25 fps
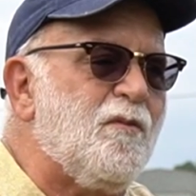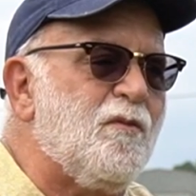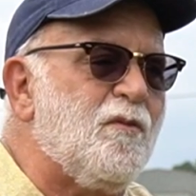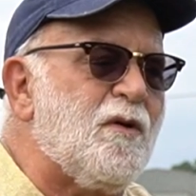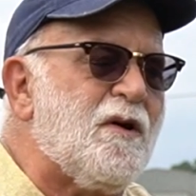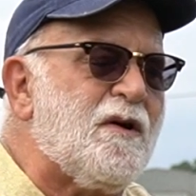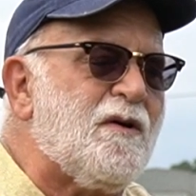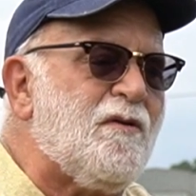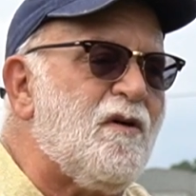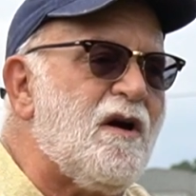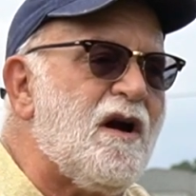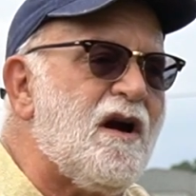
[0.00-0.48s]

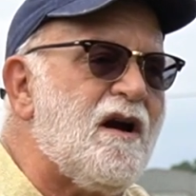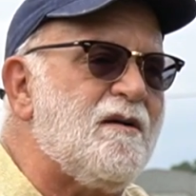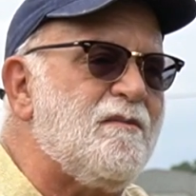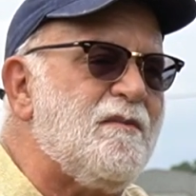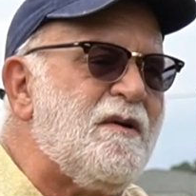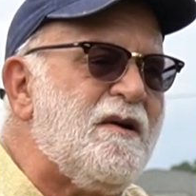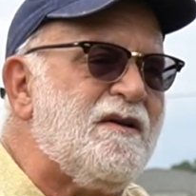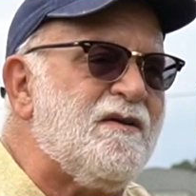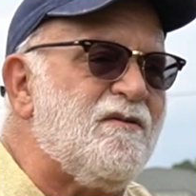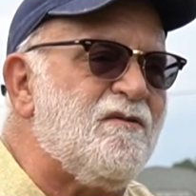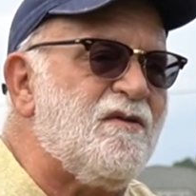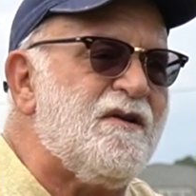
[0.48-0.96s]

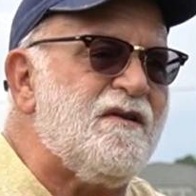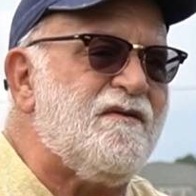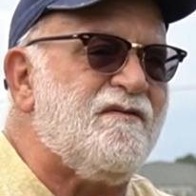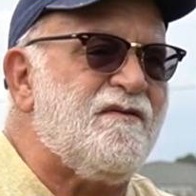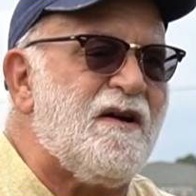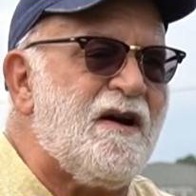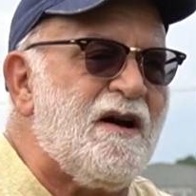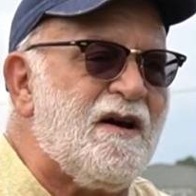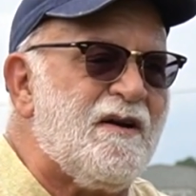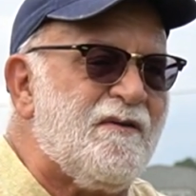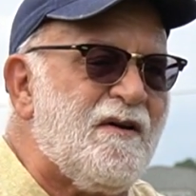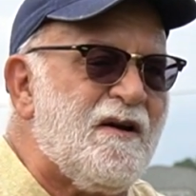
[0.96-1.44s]
required me to
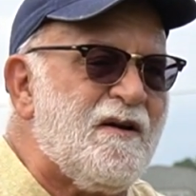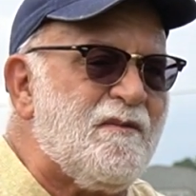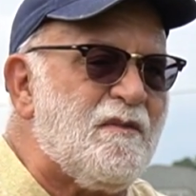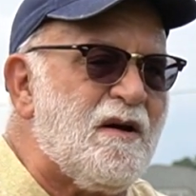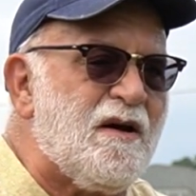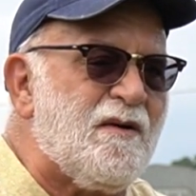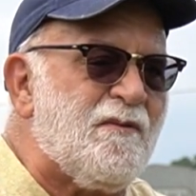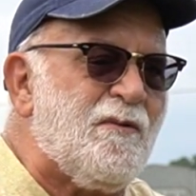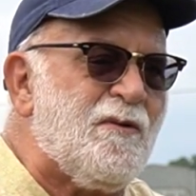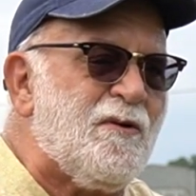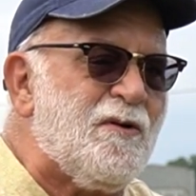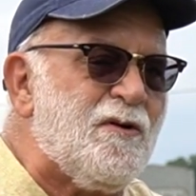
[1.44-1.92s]
reevaluate
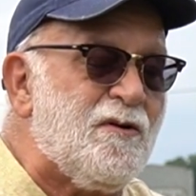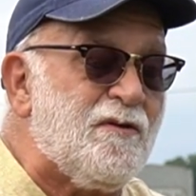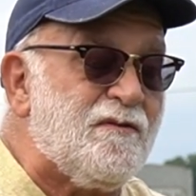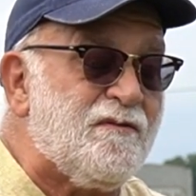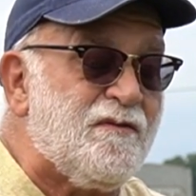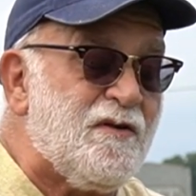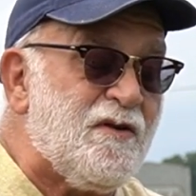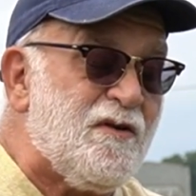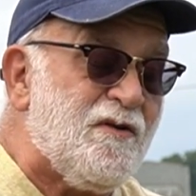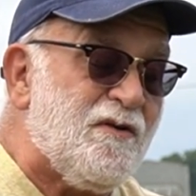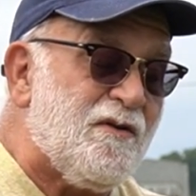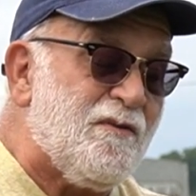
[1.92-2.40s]
my
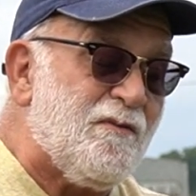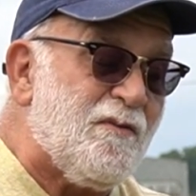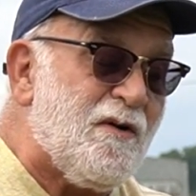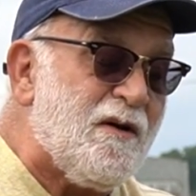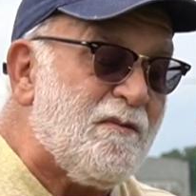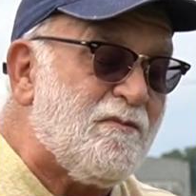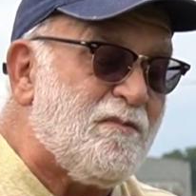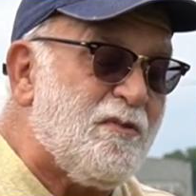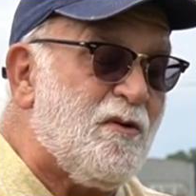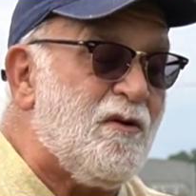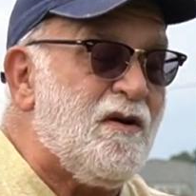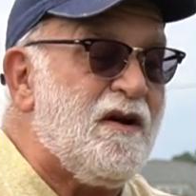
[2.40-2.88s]
worldview. And at
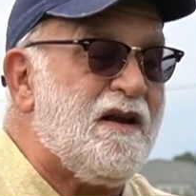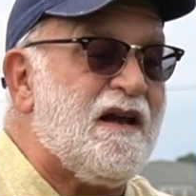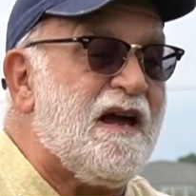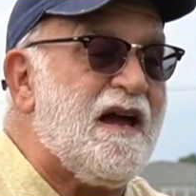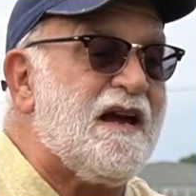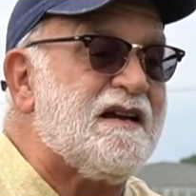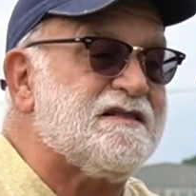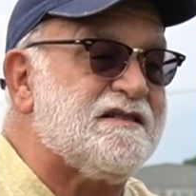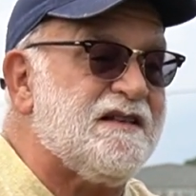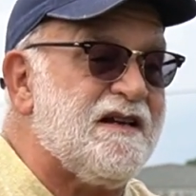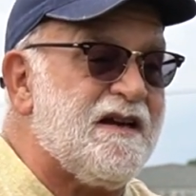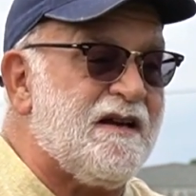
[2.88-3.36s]
one point,
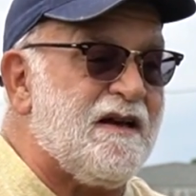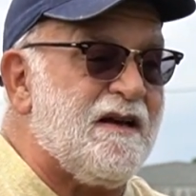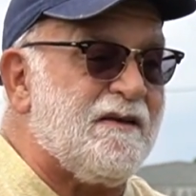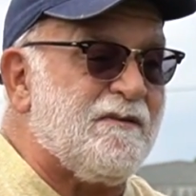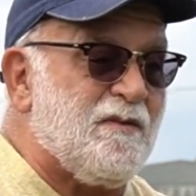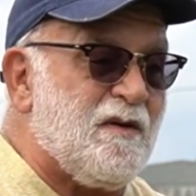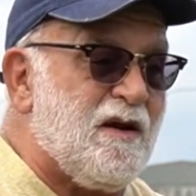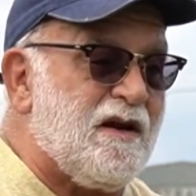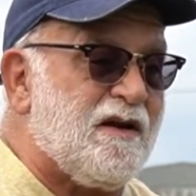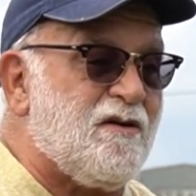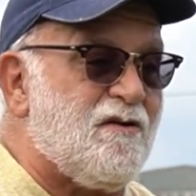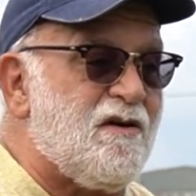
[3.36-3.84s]
actually,
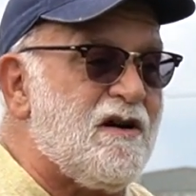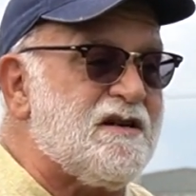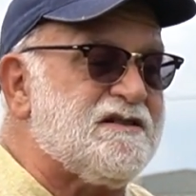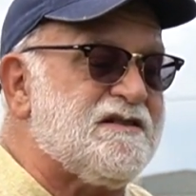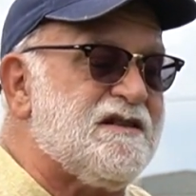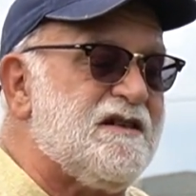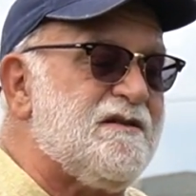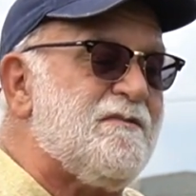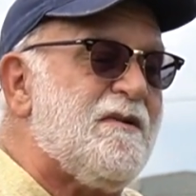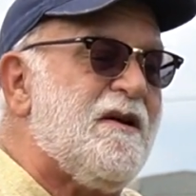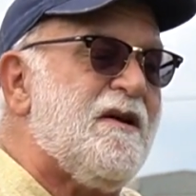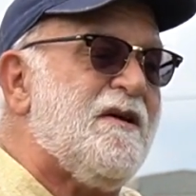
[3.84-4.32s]
I
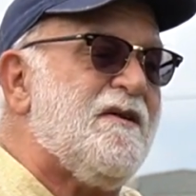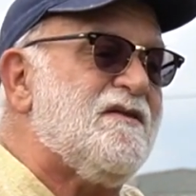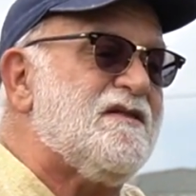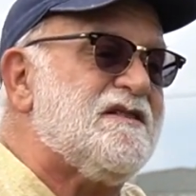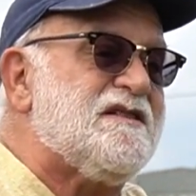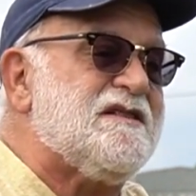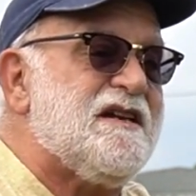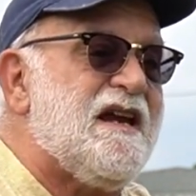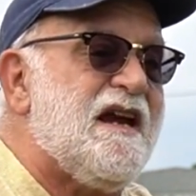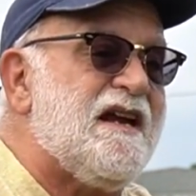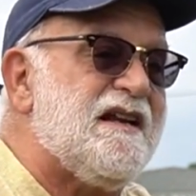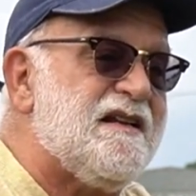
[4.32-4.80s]
questioned my
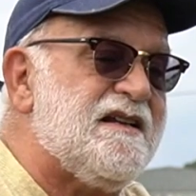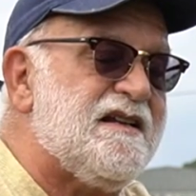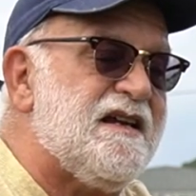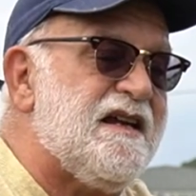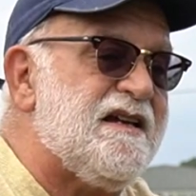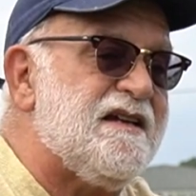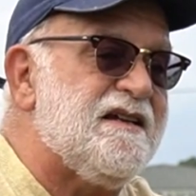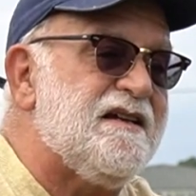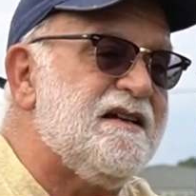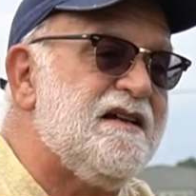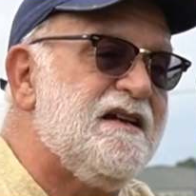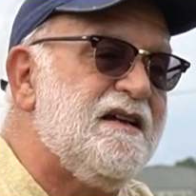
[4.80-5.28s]
own
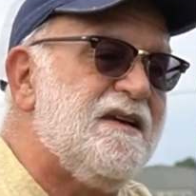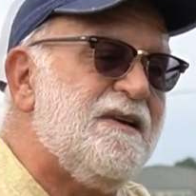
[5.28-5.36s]
sanity.